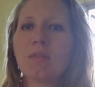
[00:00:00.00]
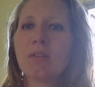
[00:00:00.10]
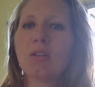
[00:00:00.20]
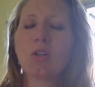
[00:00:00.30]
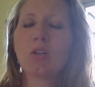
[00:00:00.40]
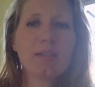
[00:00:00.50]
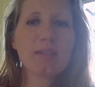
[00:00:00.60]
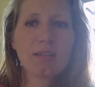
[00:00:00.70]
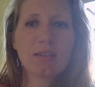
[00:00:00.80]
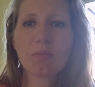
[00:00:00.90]

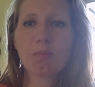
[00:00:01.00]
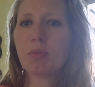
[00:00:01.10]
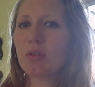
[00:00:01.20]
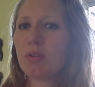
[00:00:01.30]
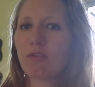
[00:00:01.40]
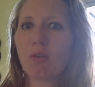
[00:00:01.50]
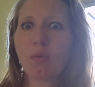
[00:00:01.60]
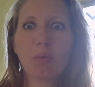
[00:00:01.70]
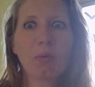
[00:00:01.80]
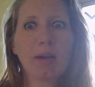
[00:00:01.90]
Quinces, beautiful
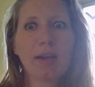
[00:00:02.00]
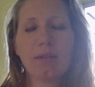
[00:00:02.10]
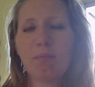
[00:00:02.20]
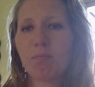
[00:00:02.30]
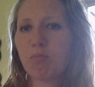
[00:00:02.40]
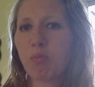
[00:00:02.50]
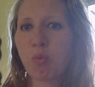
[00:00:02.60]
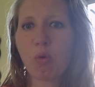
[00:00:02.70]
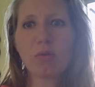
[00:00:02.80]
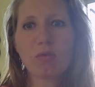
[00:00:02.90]
red
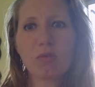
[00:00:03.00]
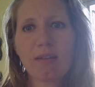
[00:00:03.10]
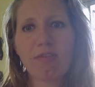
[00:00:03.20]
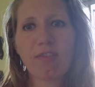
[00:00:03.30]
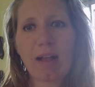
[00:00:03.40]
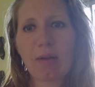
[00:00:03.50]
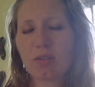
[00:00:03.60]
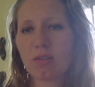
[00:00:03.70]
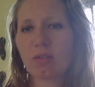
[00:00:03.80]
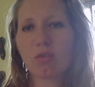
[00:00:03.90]
roselet flowers
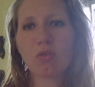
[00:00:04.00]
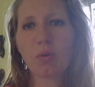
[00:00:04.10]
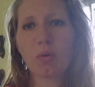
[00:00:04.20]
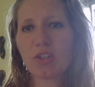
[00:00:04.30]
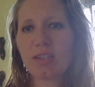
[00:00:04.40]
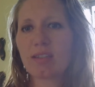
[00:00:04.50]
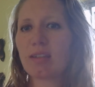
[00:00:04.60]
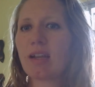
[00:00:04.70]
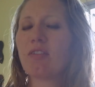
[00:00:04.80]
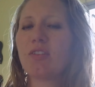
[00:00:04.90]
that are gorgeous, and
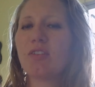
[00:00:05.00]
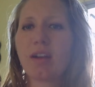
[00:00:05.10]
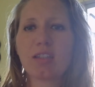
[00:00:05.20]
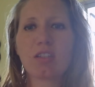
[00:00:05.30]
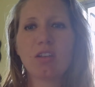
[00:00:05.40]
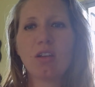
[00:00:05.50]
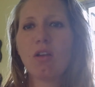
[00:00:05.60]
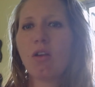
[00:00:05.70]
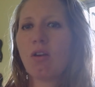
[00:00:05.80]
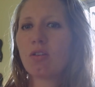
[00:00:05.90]
they have a nice
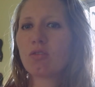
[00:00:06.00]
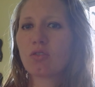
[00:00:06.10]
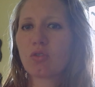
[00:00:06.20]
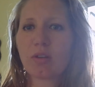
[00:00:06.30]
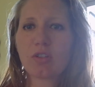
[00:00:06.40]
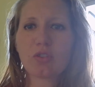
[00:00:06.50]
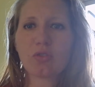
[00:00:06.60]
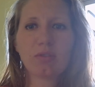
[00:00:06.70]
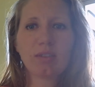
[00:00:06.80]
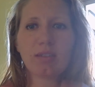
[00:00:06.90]

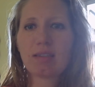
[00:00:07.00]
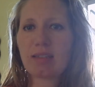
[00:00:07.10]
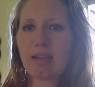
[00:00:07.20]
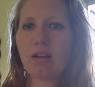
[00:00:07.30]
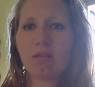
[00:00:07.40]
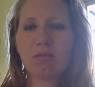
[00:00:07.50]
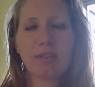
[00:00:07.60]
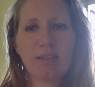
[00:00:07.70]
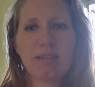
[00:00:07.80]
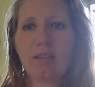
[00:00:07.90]
structurally sound,
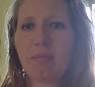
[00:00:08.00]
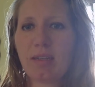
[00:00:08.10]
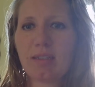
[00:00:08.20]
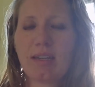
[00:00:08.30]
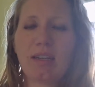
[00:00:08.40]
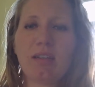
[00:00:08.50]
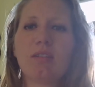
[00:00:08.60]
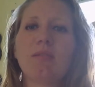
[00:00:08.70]
easy maintained